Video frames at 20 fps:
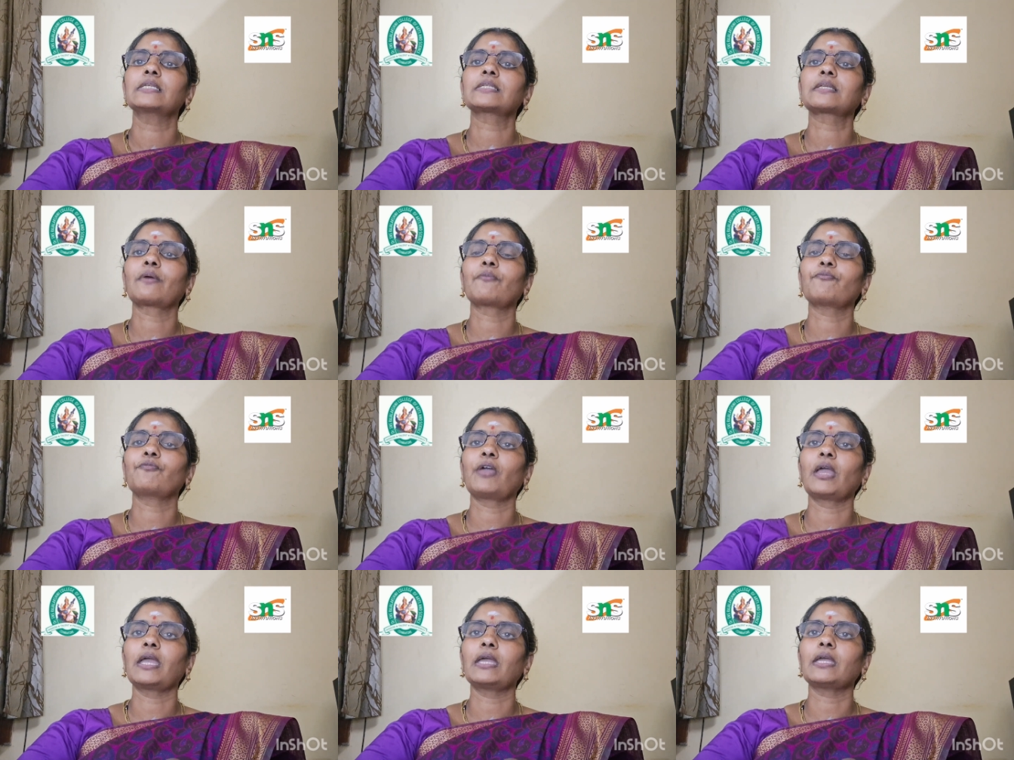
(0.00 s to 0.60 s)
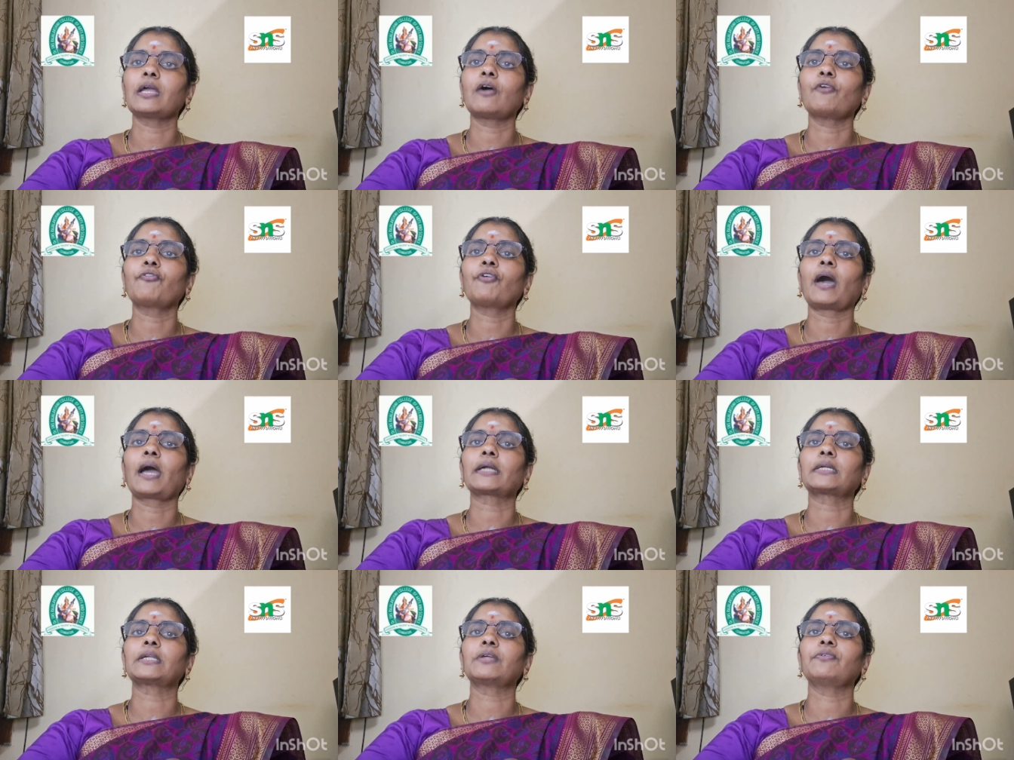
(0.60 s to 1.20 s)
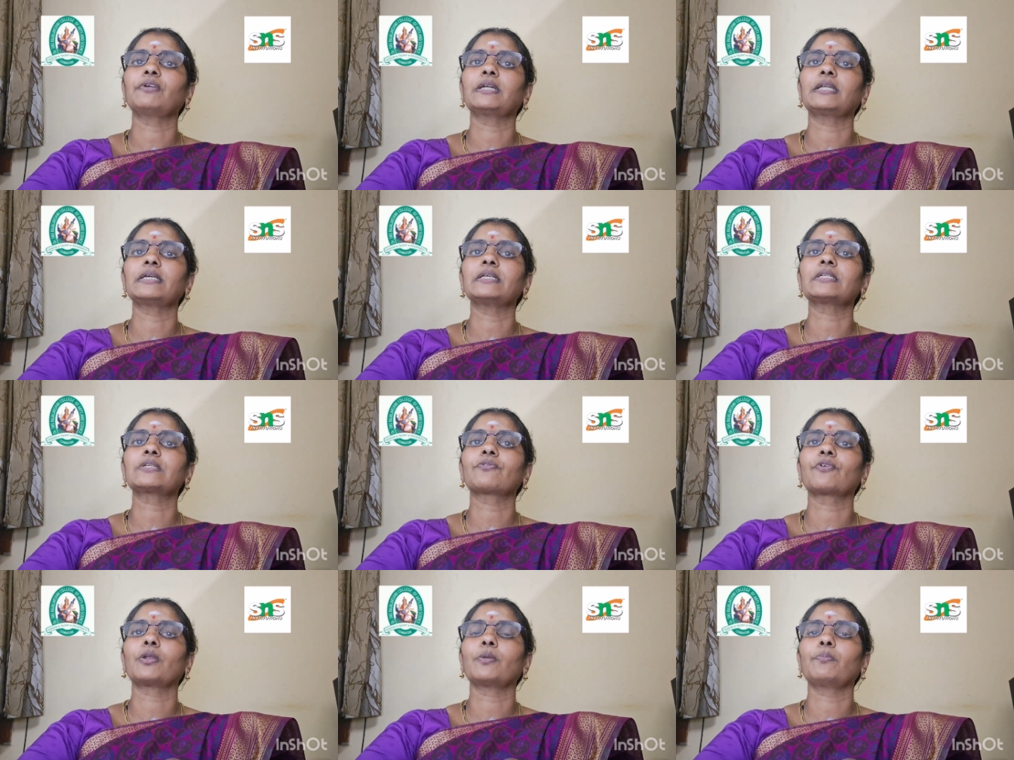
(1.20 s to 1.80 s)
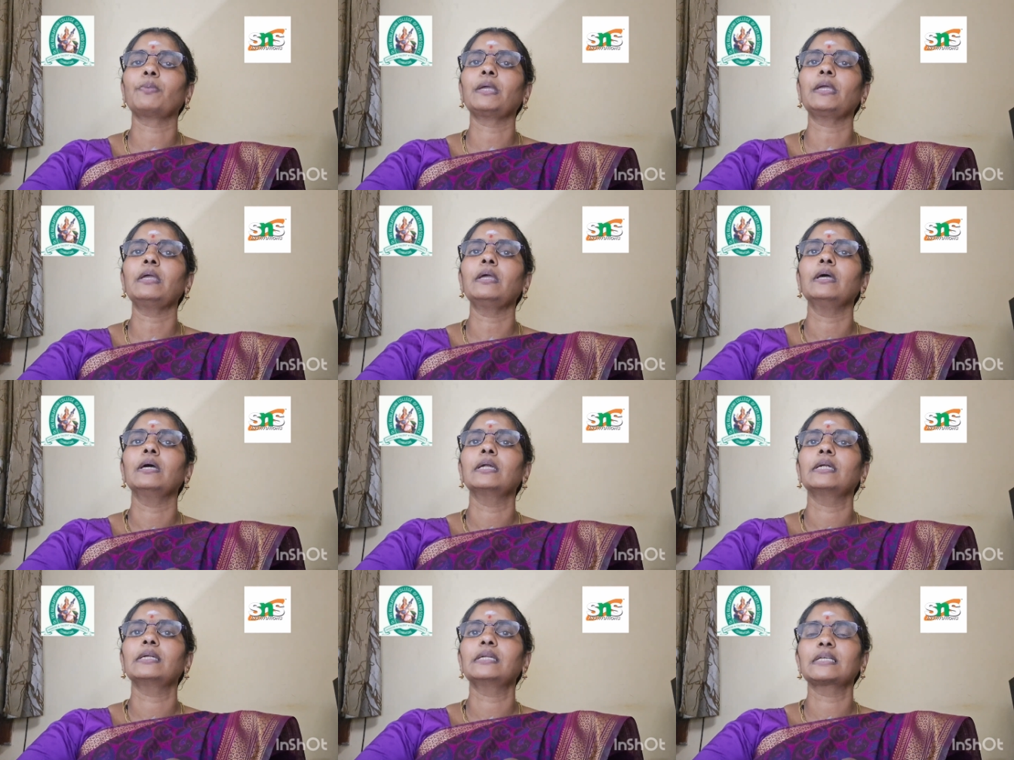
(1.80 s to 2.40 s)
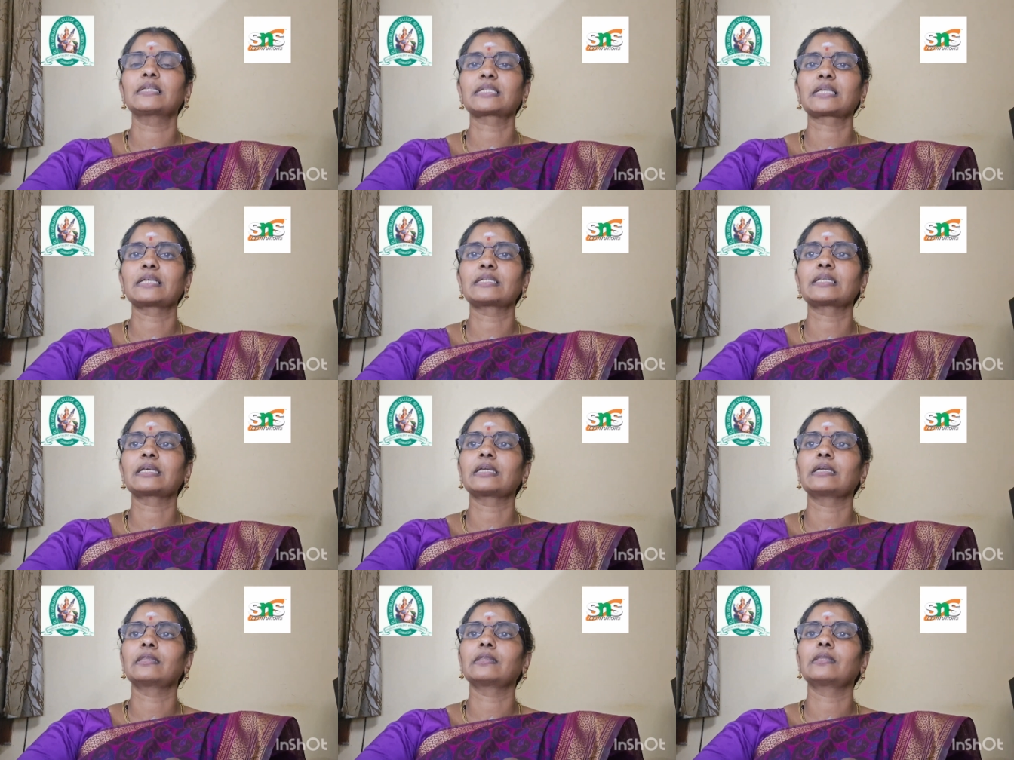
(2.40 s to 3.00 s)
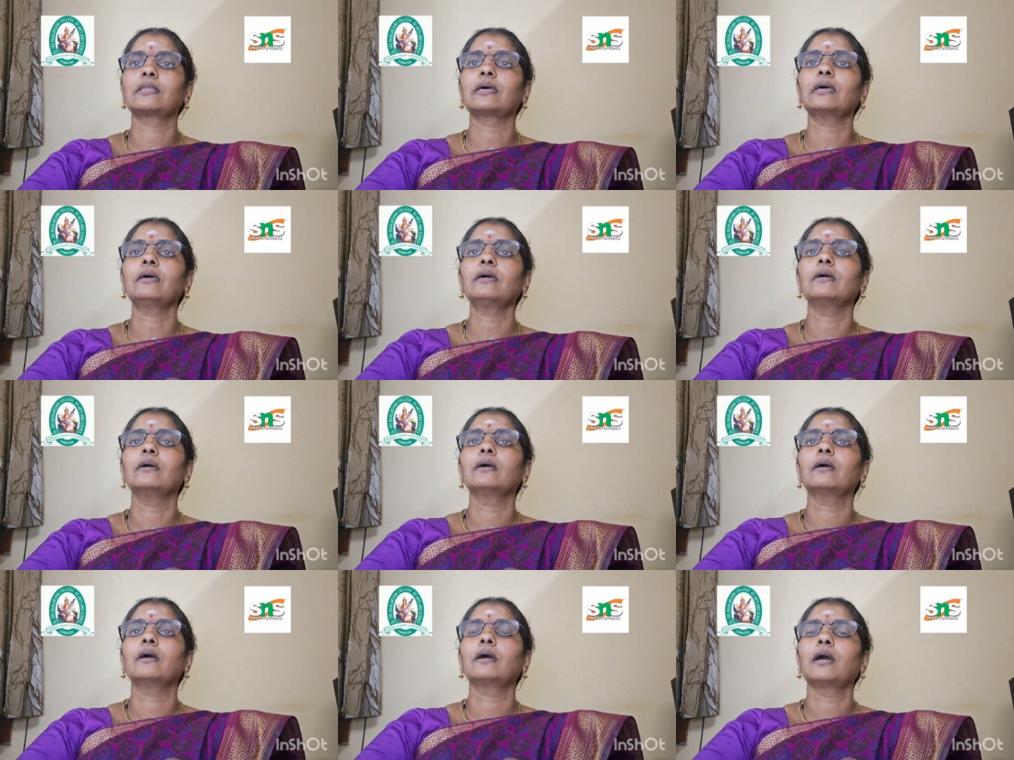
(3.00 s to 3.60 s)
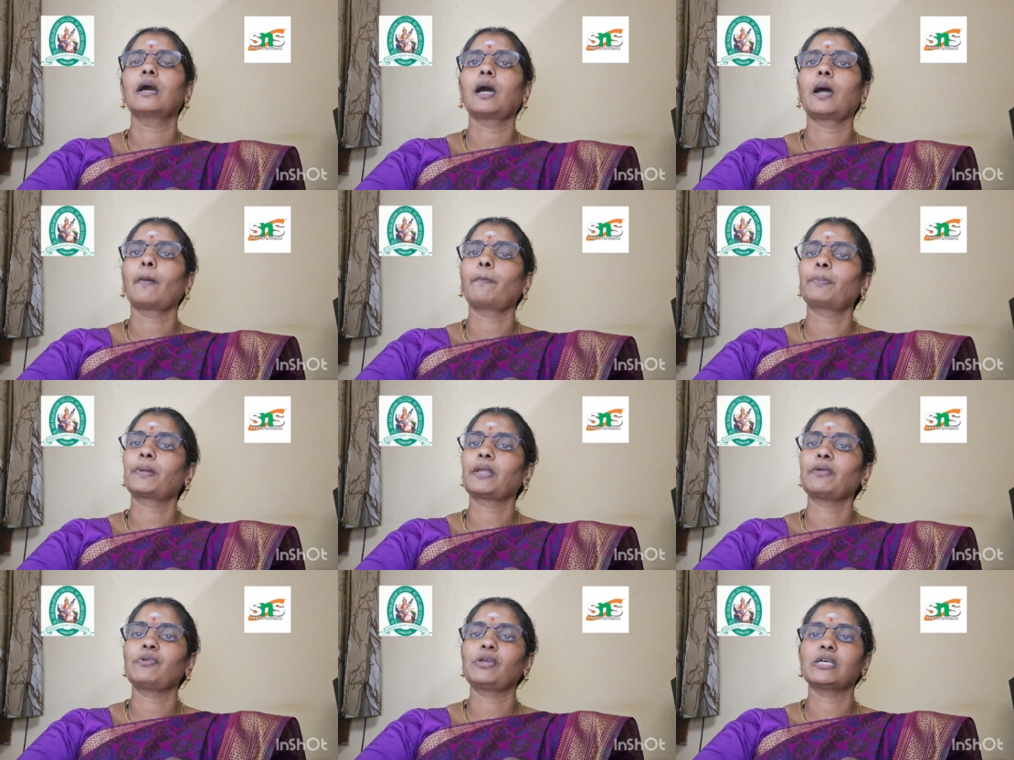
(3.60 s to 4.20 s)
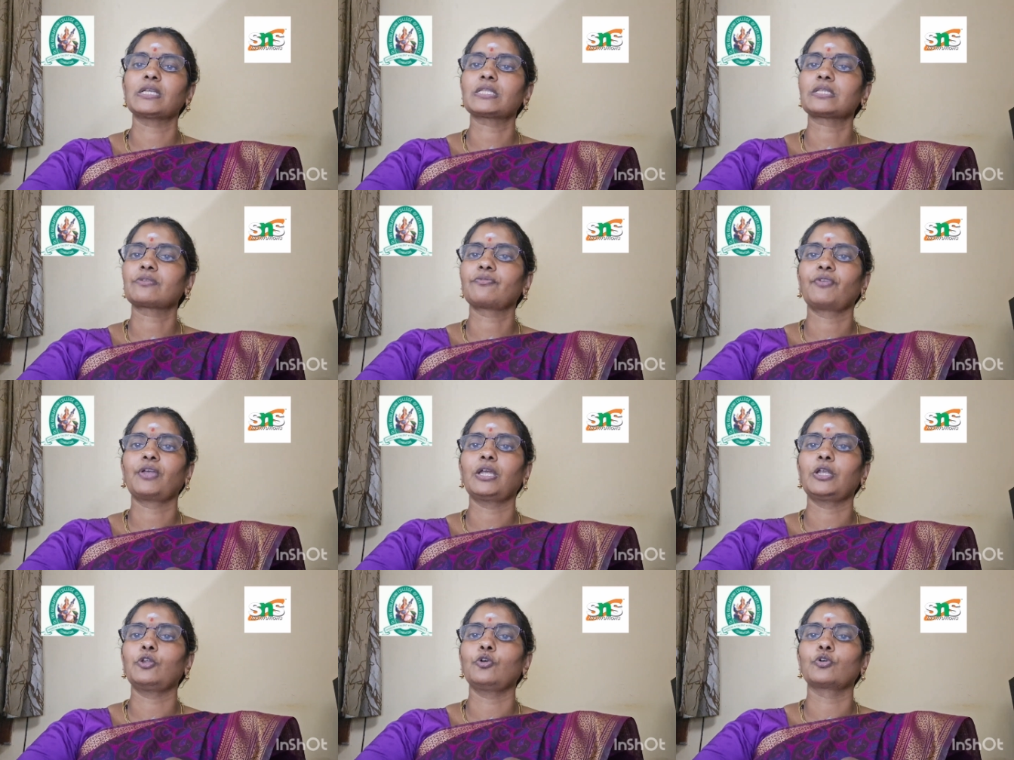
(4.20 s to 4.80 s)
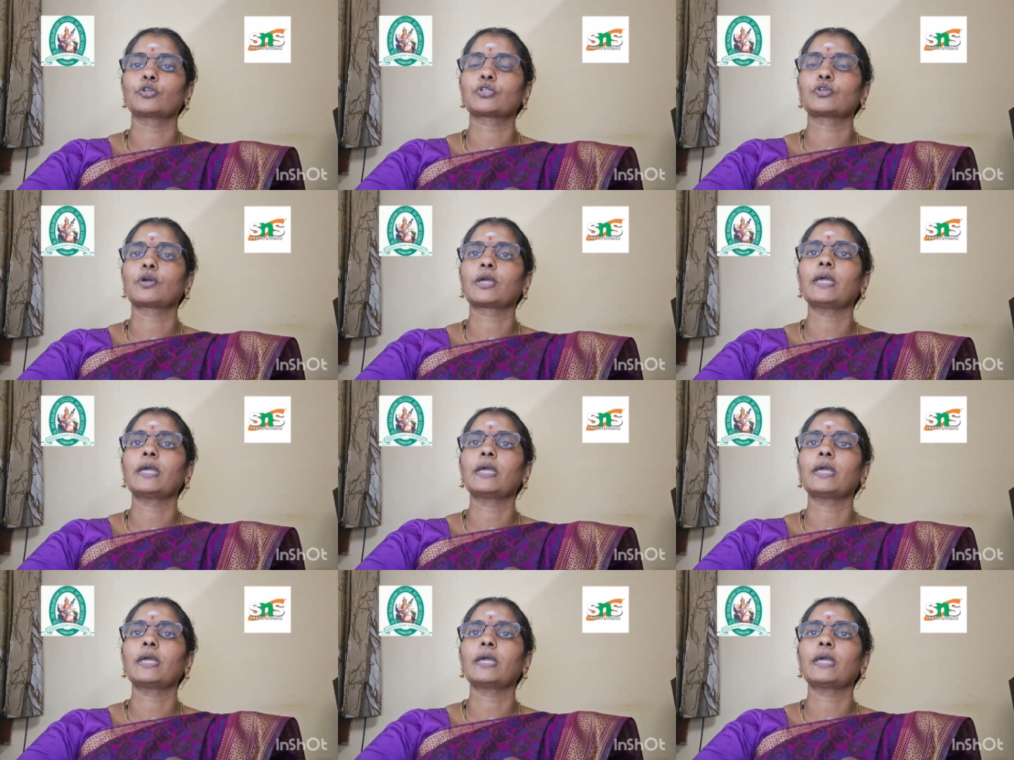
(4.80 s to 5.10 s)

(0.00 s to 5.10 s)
some way of activities will be discussing in the previous videos.